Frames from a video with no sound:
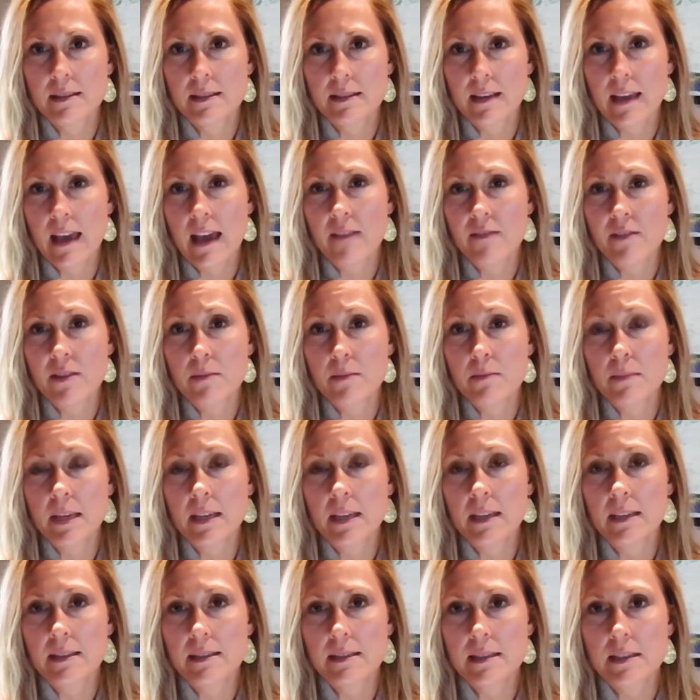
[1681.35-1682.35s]
have them make a
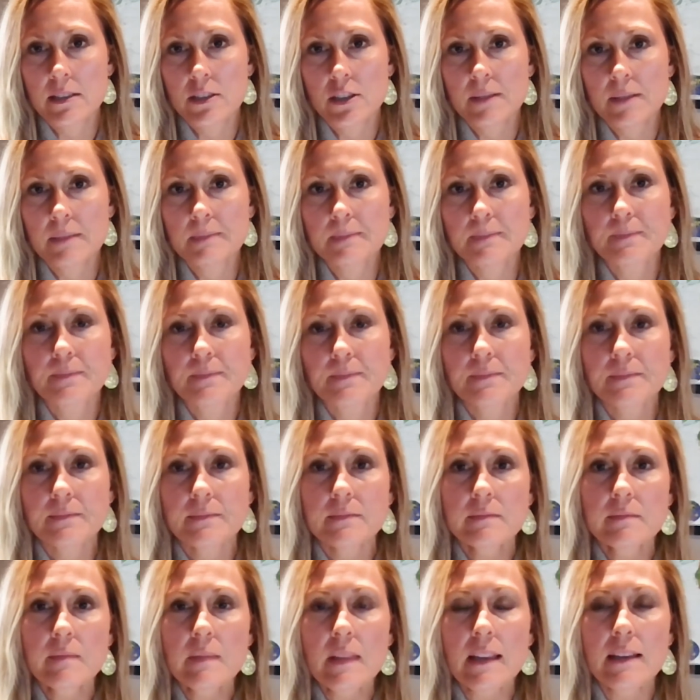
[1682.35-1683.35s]
decision.
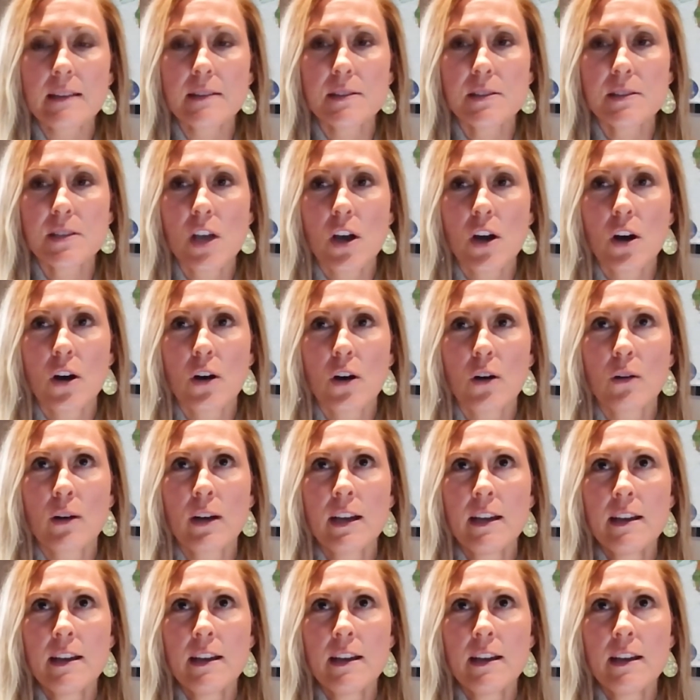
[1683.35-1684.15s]
So